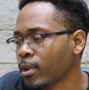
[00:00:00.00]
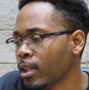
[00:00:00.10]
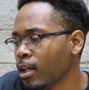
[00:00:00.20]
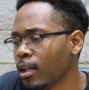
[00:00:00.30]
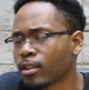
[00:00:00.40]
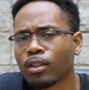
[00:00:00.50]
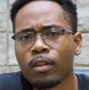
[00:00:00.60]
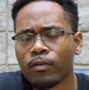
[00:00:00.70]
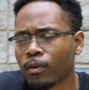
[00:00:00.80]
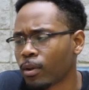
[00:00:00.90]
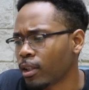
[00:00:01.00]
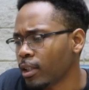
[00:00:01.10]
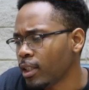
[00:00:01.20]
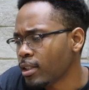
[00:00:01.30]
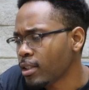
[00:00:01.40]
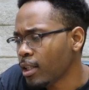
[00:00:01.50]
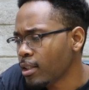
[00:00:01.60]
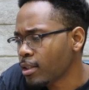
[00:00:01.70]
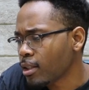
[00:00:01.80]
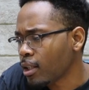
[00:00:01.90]
to look for, in a
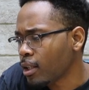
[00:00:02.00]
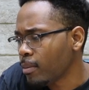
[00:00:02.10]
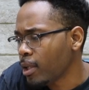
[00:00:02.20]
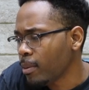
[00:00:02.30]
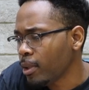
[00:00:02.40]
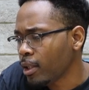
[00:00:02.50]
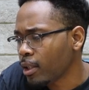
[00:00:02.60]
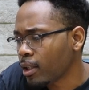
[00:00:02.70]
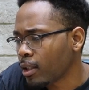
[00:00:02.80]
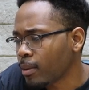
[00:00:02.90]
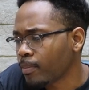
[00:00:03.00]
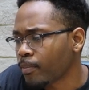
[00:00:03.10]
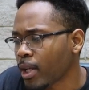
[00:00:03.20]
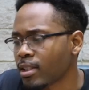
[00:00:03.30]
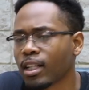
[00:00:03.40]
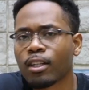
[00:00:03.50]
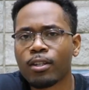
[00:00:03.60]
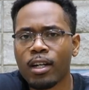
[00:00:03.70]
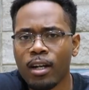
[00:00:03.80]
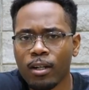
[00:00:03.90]
sense, maybe I'd say
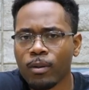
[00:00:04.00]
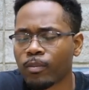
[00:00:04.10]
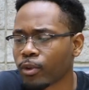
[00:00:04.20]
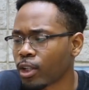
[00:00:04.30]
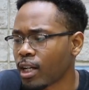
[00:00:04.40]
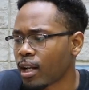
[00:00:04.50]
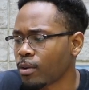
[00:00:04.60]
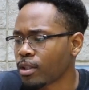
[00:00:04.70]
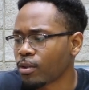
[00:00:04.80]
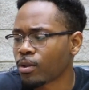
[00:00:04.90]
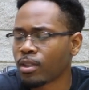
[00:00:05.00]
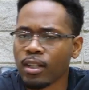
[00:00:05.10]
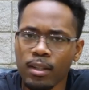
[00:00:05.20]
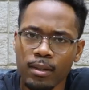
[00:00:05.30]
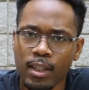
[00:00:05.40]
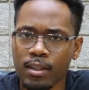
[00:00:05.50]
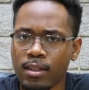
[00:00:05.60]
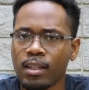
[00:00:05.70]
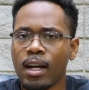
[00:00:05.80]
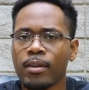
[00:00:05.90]
Cardano. Cardano is interesting. I'd like to
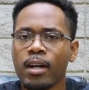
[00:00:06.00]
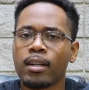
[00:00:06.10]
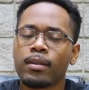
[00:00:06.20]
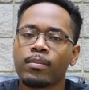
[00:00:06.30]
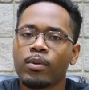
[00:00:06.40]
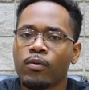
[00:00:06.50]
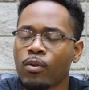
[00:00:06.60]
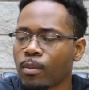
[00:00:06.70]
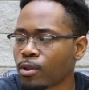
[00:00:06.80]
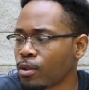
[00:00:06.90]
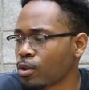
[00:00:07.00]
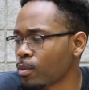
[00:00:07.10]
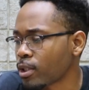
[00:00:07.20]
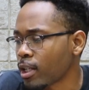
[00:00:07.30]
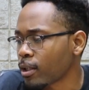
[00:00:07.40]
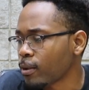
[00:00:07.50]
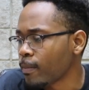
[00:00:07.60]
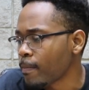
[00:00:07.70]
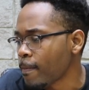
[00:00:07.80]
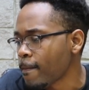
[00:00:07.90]
see how that performs on the supercycle.
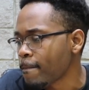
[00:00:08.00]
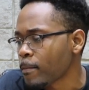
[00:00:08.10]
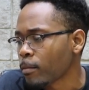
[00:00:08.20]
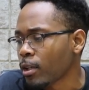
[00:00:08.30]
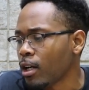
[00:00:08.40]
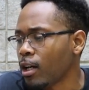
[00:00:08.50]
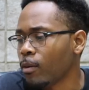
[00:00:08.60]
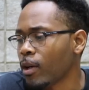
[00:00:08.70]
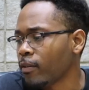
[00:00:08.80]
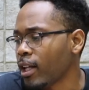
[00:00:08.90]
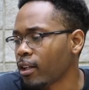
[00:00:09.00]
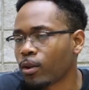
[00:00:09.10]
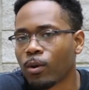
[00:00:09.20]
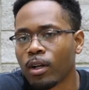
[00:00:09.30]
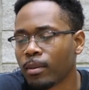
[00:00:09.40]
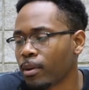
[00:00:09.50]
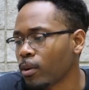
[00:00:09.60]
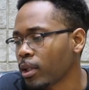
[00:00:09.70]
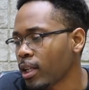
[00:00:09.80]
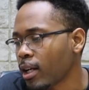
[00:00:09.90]
We have Litecoin,
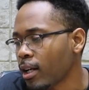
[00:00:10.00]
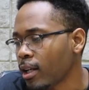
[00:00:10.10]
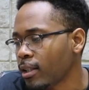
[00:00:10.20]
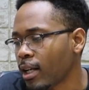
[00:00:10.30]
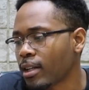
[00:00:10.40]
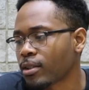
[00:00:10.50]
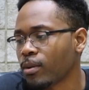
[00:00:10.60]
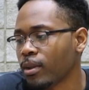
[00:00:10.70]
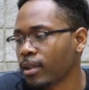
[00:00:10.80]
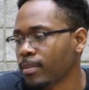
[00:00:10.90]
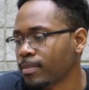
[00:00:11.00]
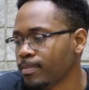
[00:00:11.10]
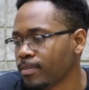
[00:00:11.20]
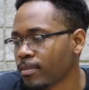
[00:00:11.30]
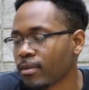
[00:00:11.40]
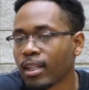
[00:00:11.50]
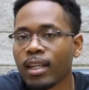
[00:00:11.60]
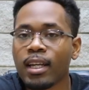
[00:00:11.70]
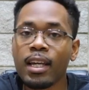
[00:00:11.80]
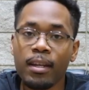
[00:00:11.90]
Polkadot, Dogecoin,
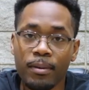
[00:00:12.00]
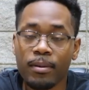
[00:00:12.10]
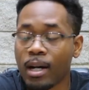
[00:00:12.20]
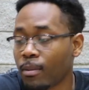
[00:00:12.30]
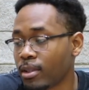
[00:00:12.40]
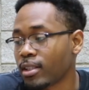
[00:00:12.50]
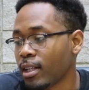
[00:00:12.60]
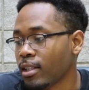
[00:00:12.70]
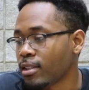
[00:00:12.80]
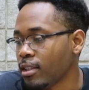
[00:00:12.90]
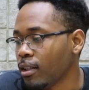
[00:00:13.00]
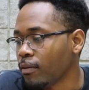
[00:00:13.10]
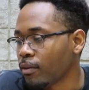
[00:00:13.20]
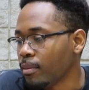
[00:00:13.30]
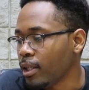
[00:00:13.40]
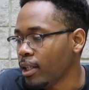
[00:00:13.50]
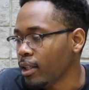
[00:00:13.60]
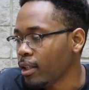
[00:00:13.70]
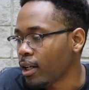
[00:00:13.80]
ETH, I would say, still for me.